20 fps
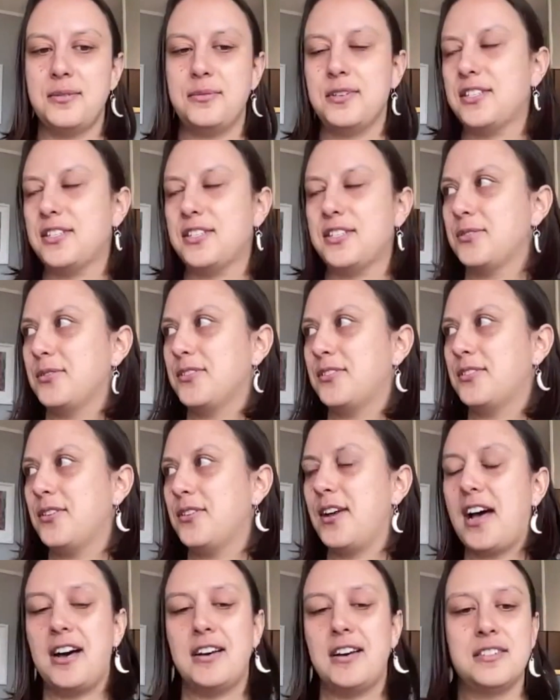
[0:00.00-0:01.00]
which is
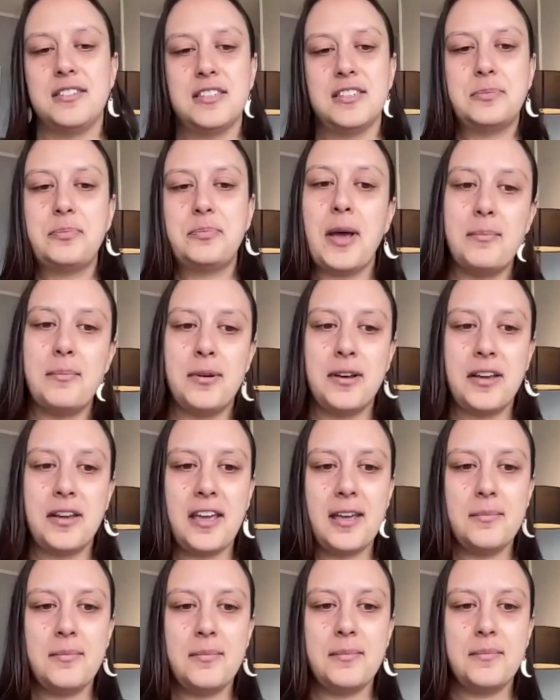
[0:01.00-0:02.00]
also how this paper
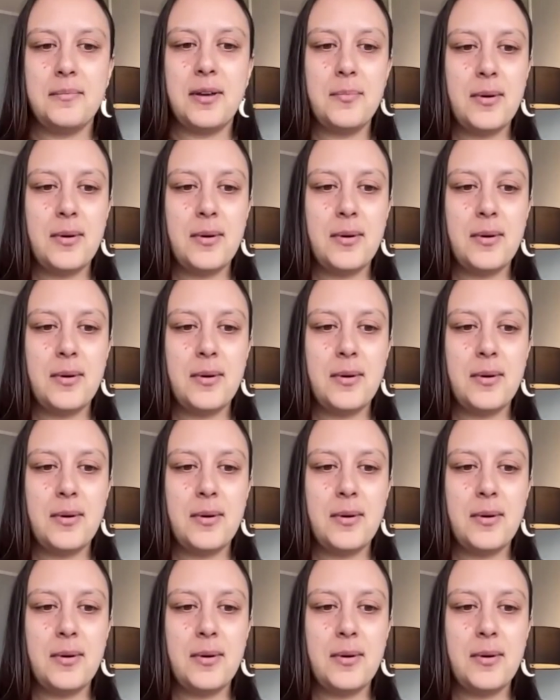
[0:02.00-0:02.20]
came